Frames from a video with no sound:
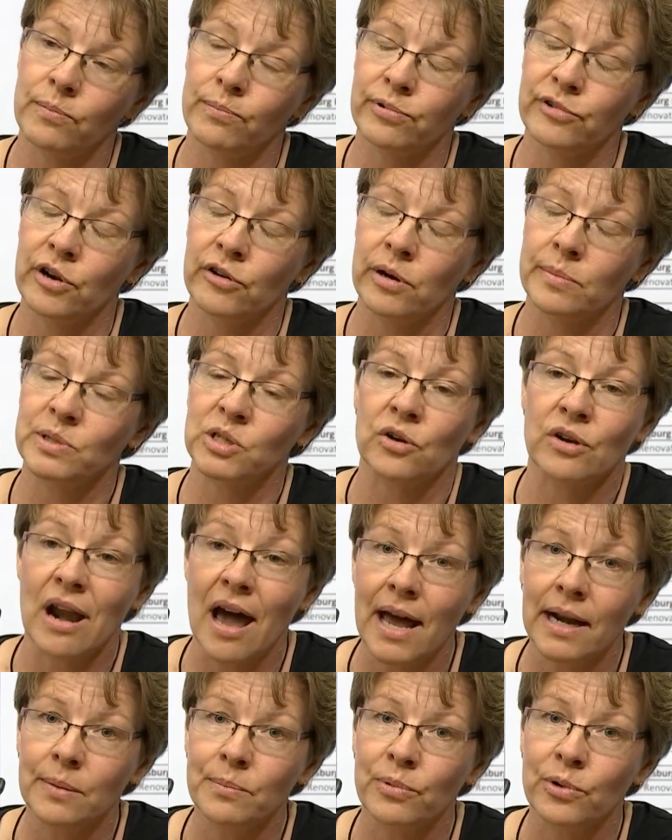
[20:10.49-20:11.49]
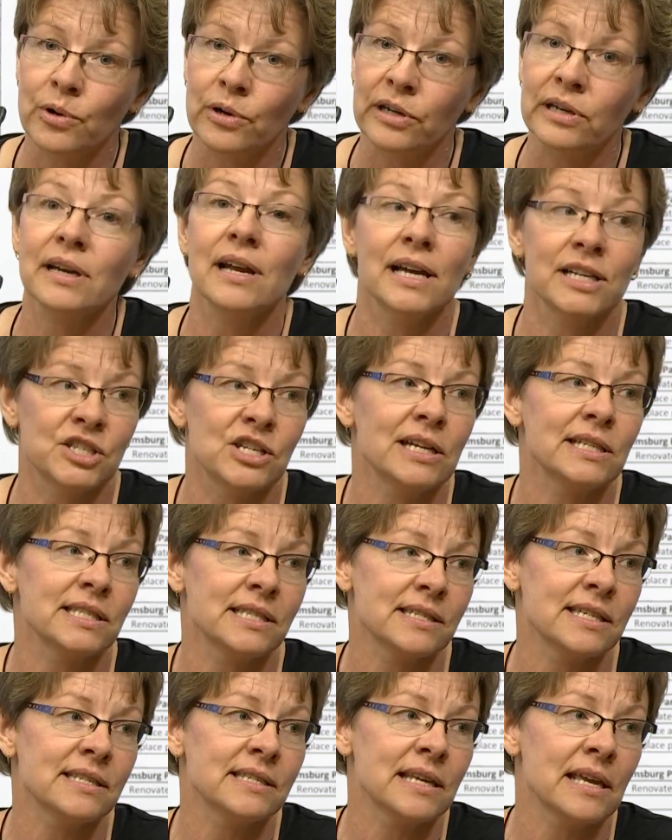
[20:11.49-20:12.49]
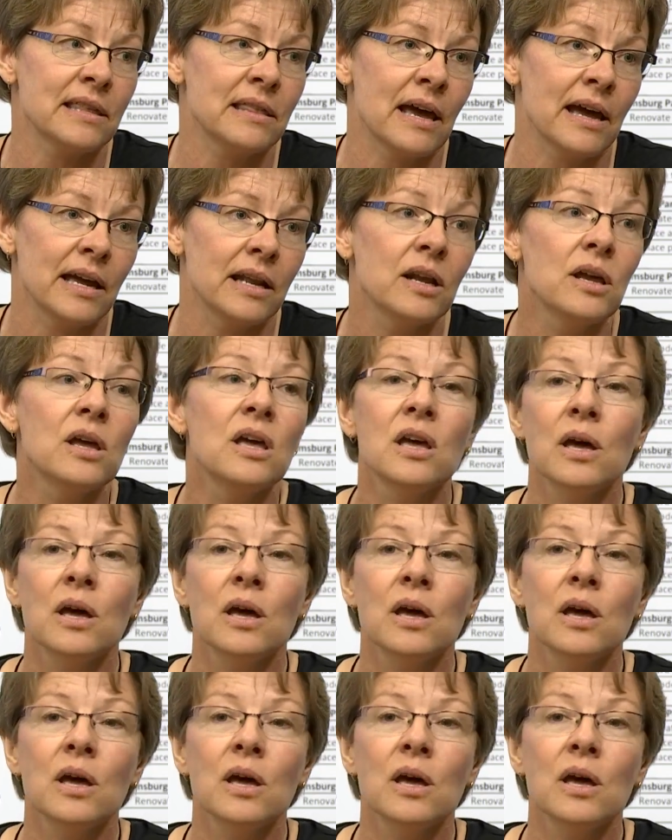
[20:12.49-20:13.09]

programs are not important a chance to say that.